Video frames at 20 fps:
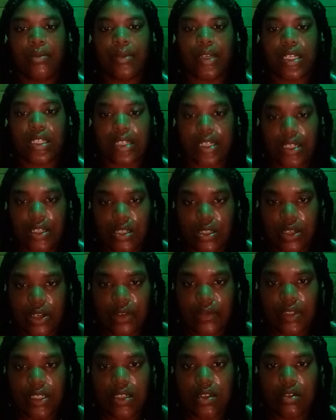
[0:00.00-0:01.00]
because he
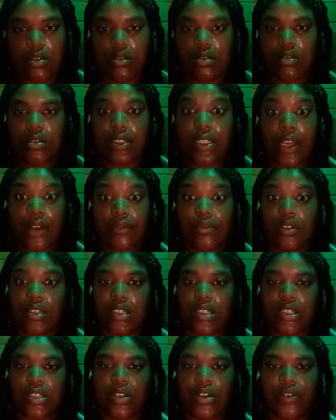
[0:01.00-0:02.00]
deserves it.
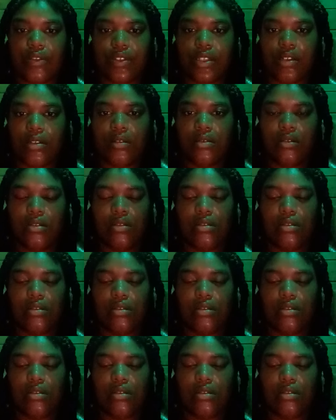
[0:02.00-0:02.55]
Definitely deserves it.